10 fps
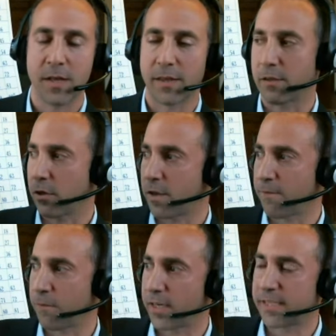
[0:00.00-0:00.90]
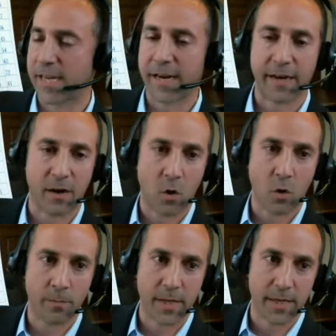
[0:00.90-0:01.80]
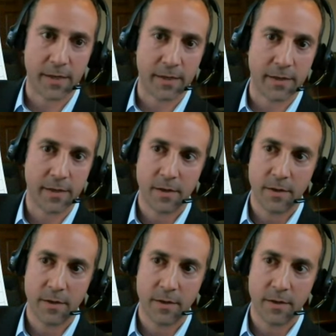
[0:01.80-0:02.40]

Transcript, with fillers: like looking for a second home in